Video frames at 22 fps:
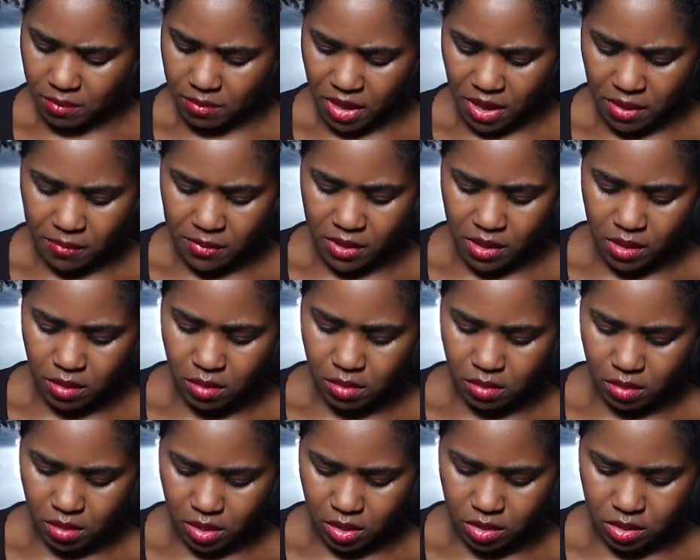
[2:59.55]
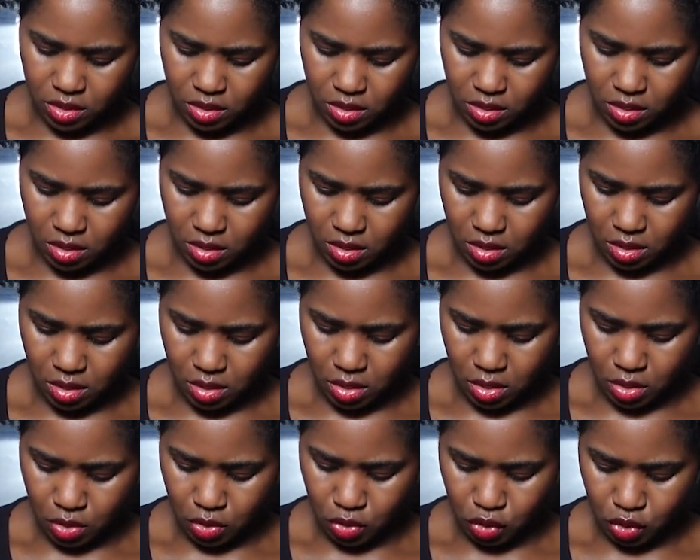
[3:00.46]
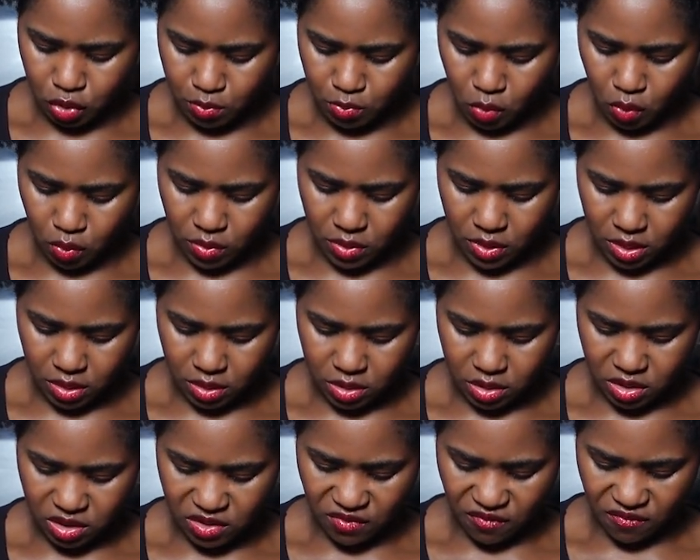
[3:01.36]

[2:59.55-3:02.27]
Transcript: maybe this smoothness is